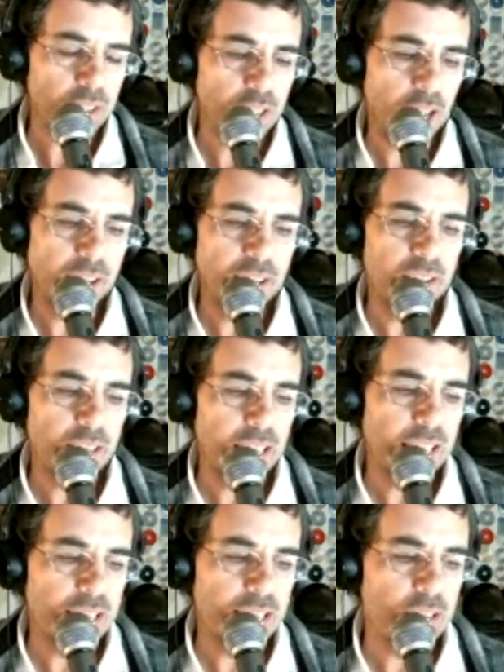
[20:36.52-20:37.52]
Gaia
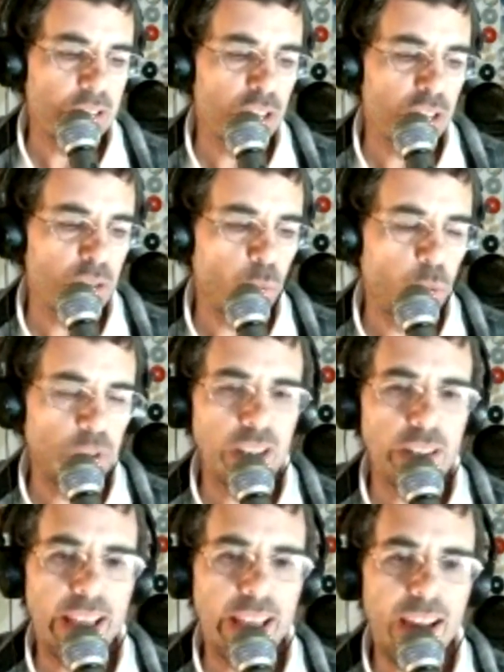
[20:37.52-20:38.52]
is
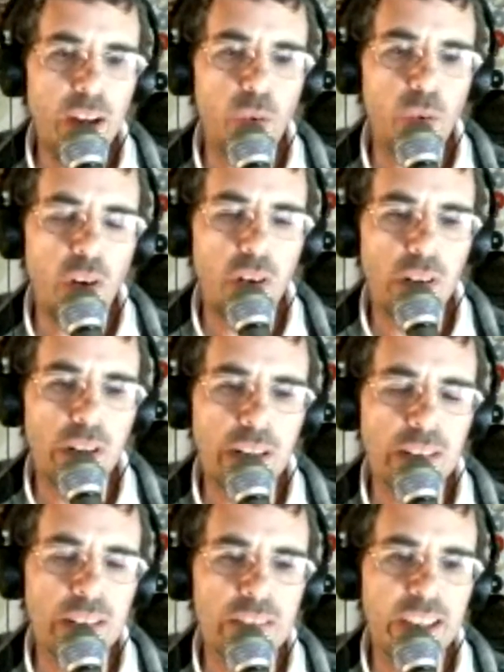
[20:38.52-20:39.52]
working now
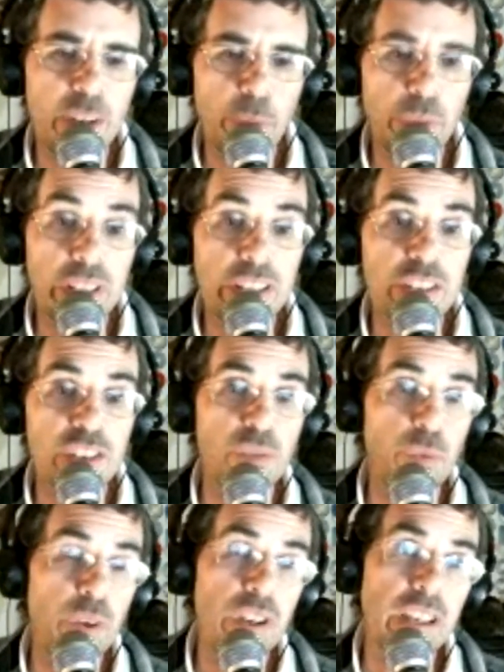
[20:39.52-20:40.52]
on data release
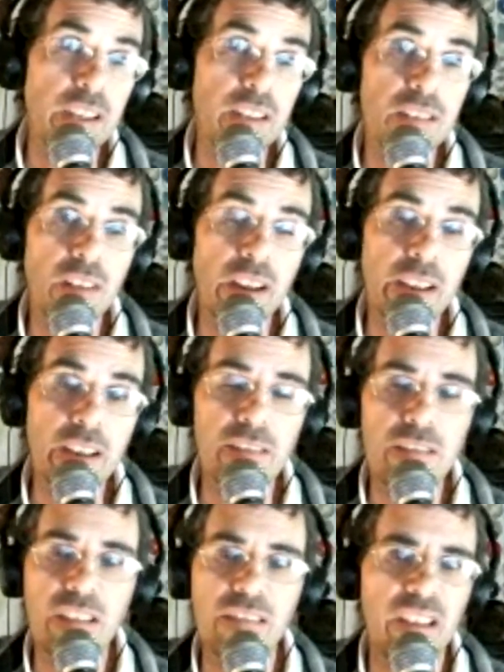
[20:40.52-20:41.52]
3, right?
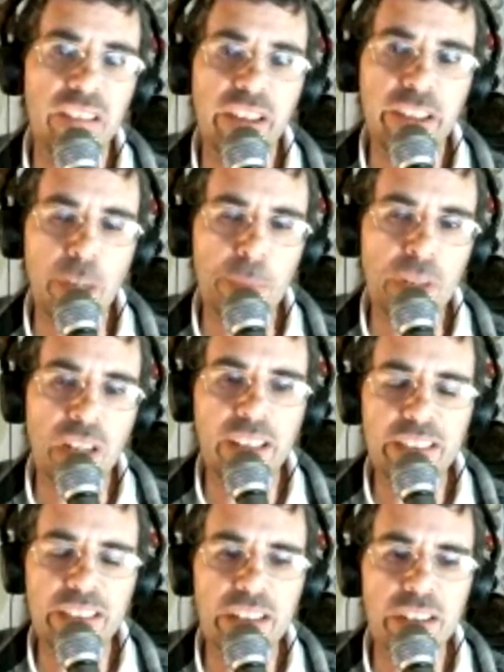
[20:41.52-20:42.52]

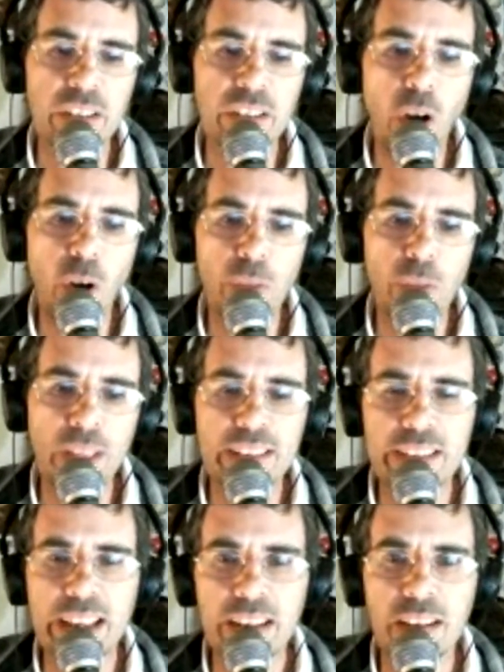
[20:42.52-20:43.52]
Collecting all
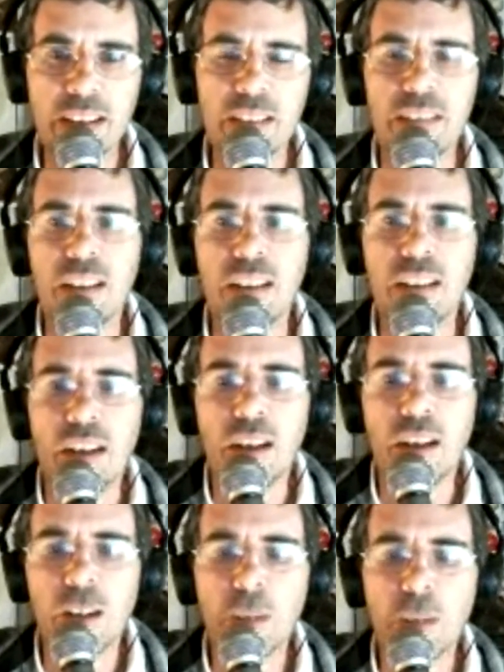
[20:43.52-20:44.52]
that data,
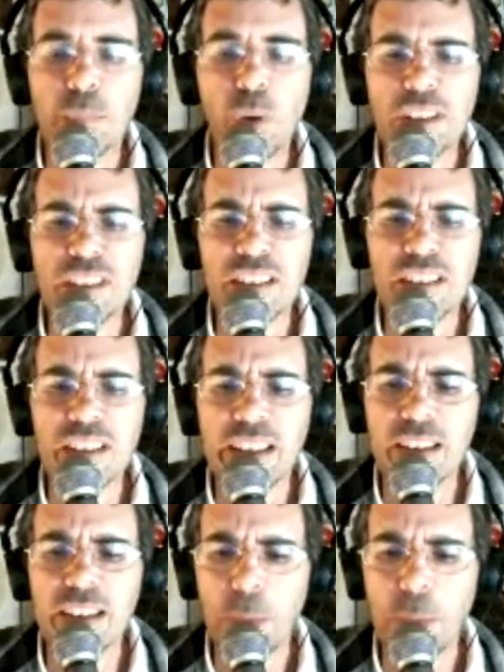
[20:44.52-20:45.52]

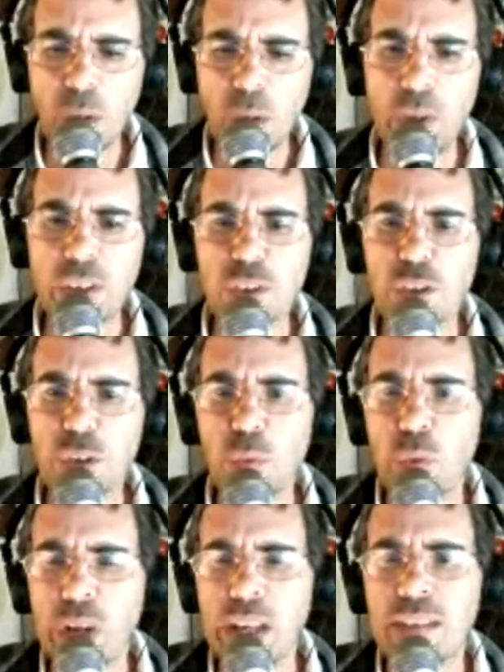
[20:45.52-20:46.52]
processing it. I'm not quite
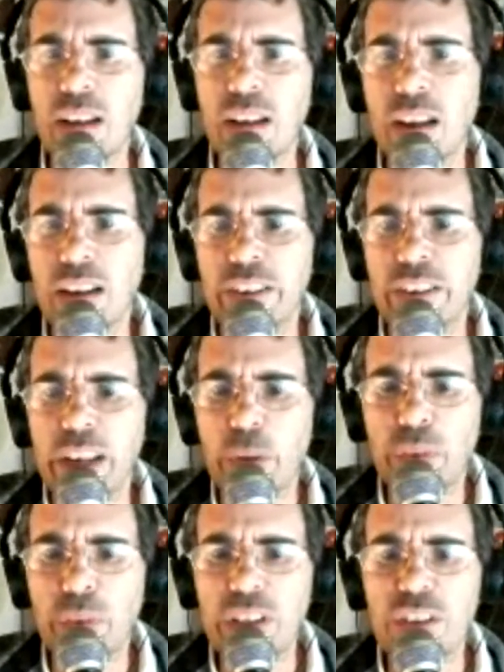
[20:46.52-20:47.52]
sure when
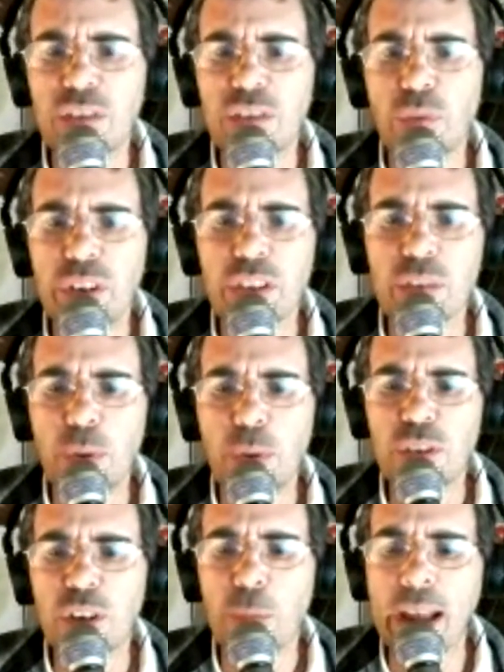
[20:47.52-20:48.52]
data release 3 is
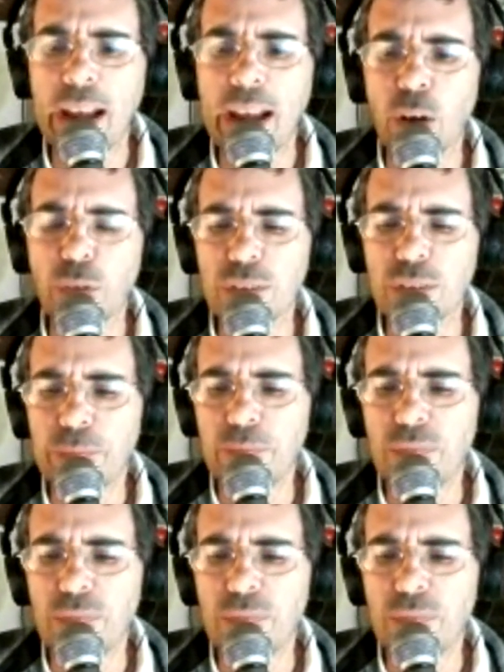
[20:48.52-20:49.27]
supposed to come out,